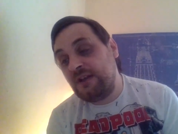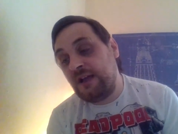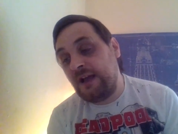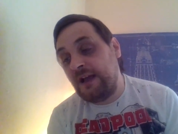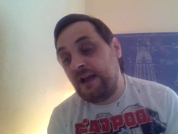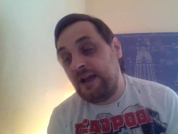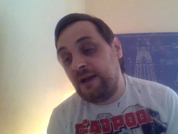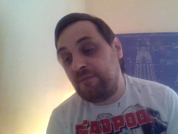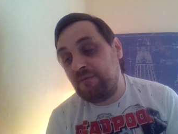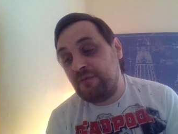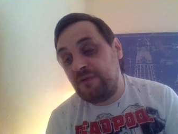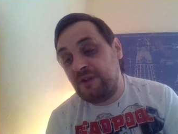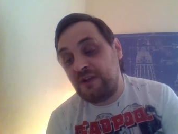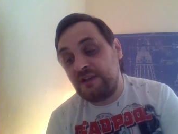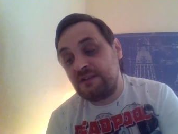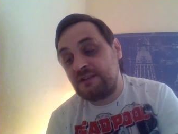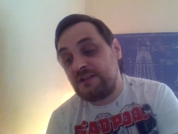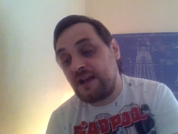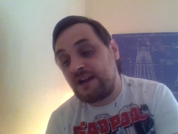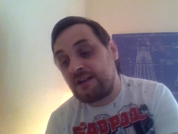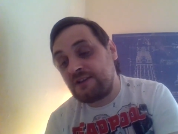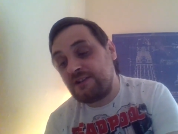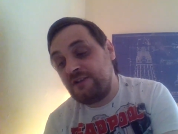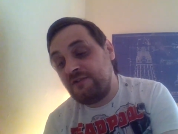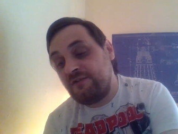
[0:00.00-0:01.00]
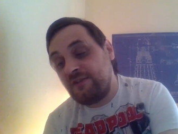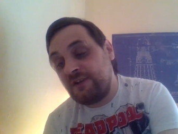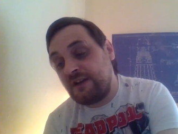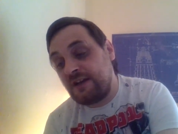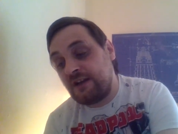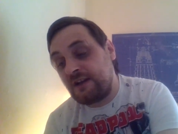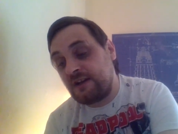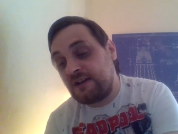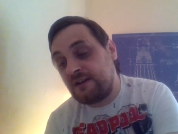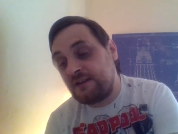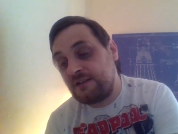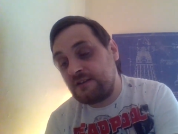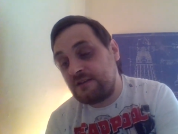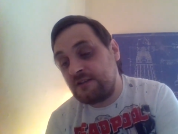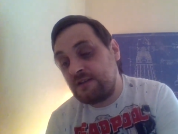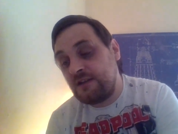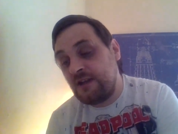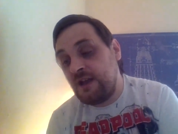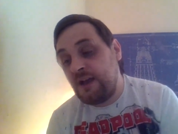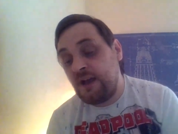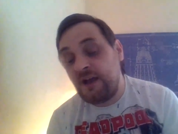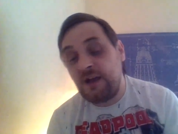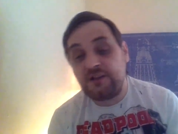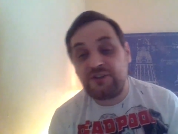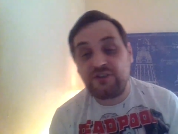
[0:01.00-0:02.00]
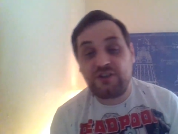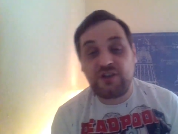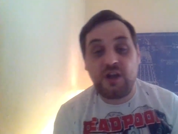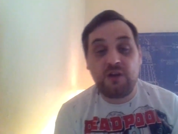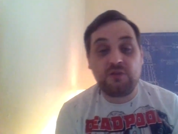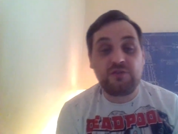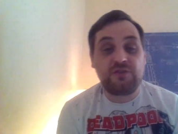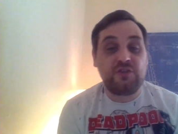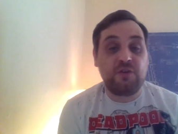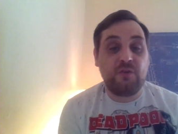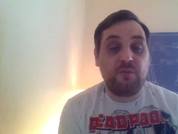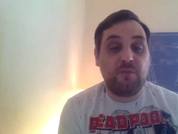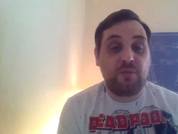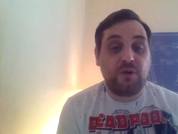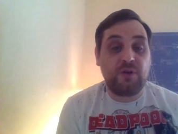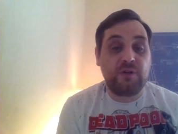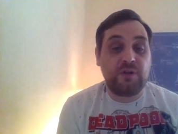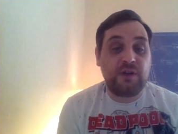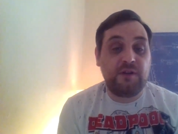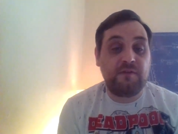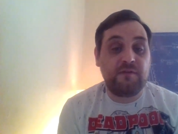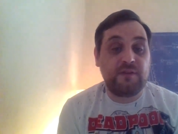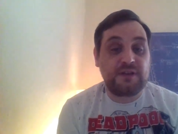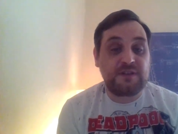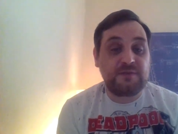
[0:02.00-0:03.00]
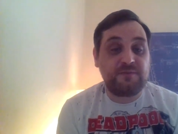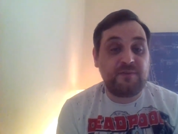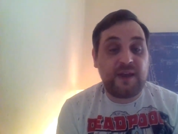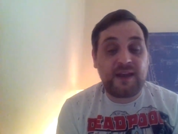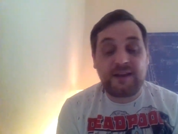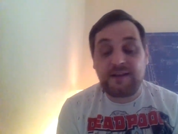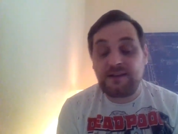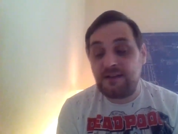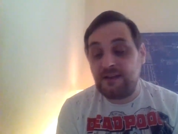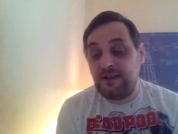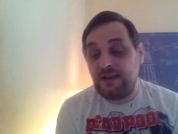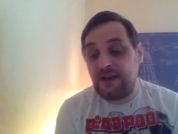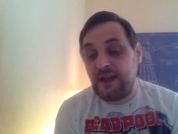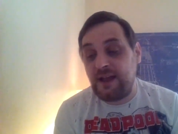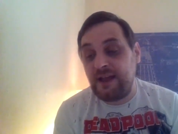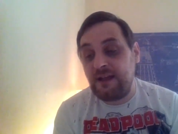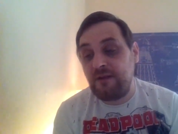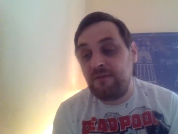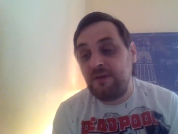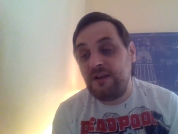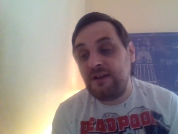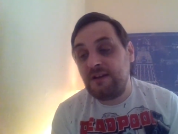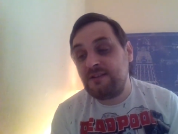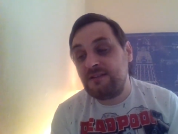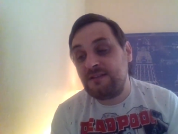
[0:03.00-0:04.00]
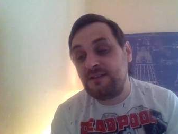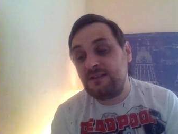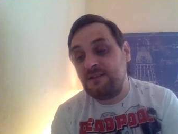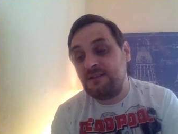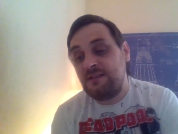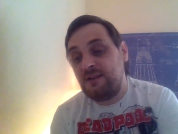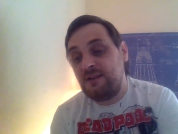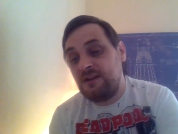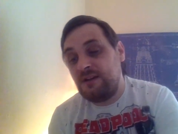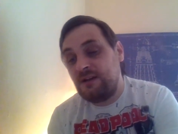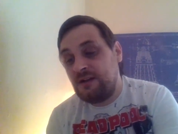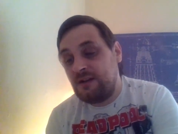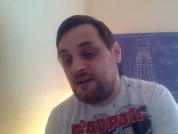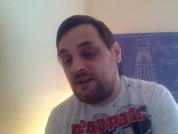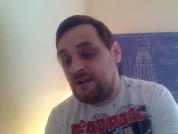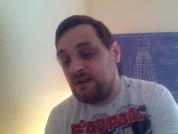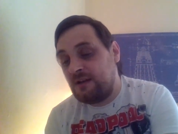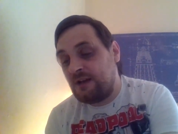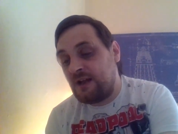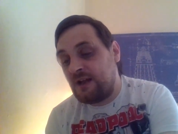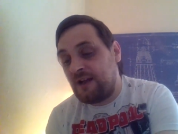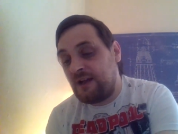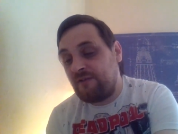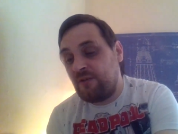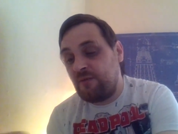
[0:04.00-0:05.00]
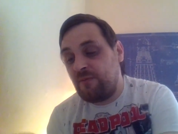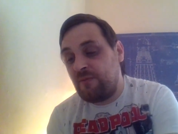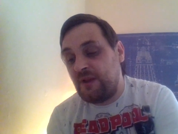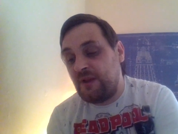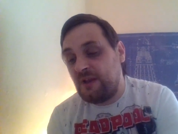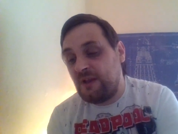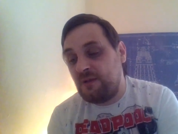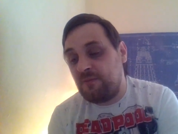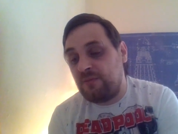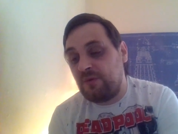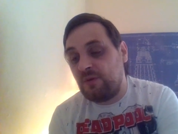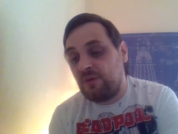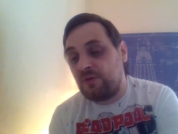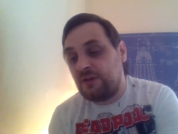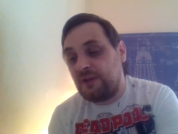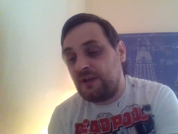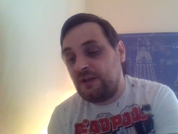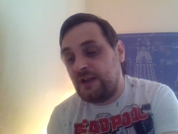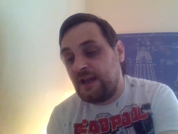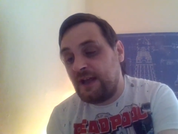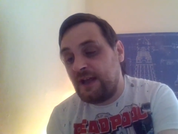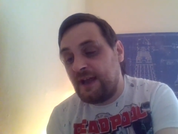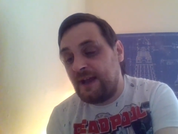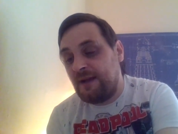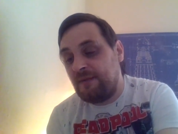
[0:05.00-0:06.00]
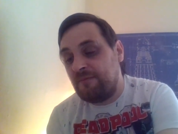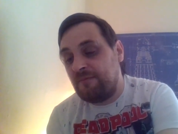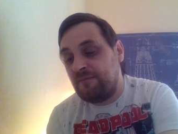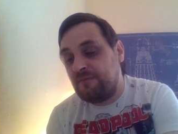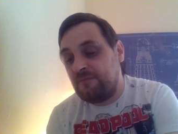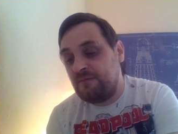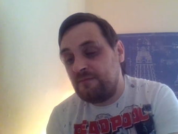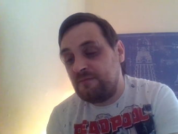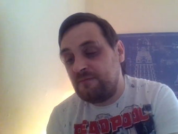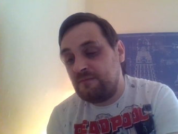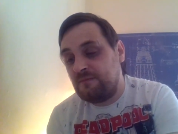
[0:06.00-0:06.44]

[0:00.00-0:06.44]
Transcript: Um, it's actually ridiculous. And show some bloody respect today, will you? Have a bit of bloody um,